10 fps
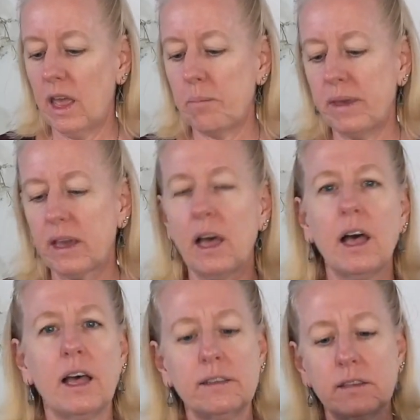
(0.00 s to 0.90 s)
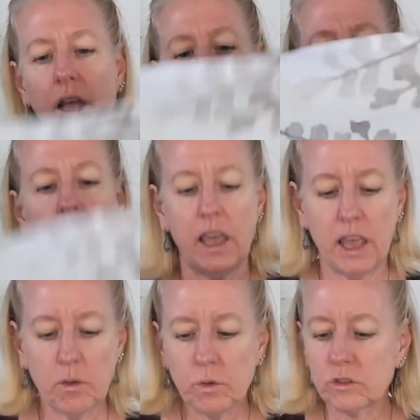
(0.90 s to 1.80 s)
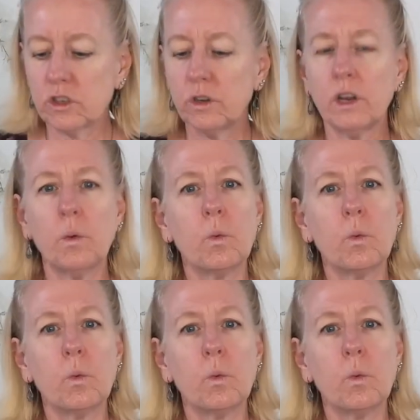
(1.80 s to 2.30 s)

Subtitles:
because it was going to